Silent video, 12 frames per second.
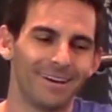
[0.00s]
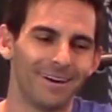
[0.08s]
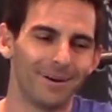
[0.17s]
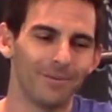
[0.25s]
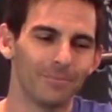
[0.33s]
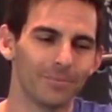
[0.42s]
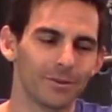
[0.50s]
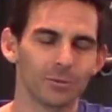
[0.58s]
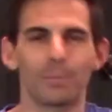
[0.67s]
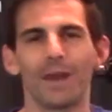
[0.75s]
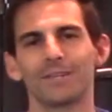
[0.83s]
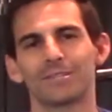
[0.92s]
um, there's
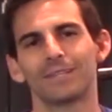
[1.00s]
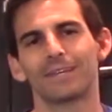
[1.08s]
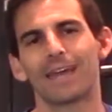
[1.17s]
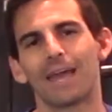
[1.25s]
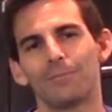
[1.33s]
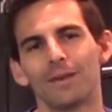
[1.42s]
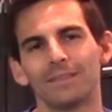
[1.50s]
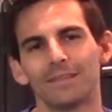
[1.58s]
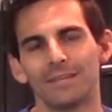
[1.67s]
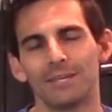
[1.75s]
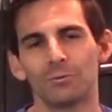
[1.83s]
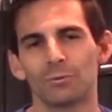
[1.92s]
a patient that came in
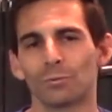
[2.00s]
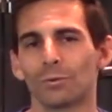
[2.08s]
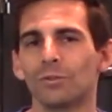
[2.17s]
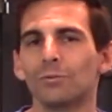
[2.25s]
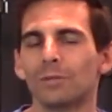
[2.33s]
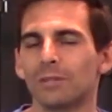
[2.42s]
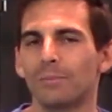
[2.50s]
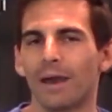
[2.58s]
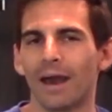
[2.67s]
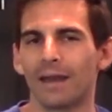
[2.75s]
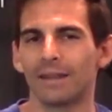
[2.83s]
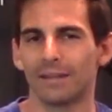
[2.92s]
that he was really, really
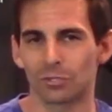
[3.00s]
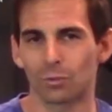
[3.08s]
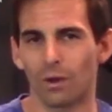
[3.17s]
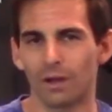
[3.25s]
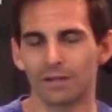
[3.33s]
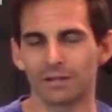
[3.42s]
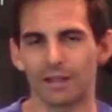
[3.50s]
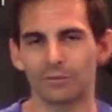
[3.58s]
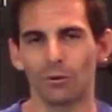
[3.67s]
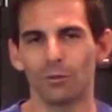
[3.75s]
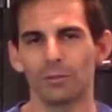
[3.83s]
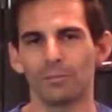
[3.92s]
bad at squatting, and I
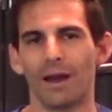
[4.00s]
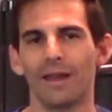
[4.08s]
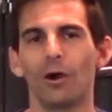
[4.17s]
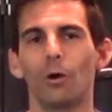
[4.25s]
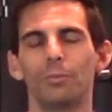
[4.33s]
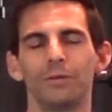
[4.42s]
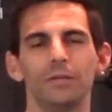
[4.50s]
told him, I hope he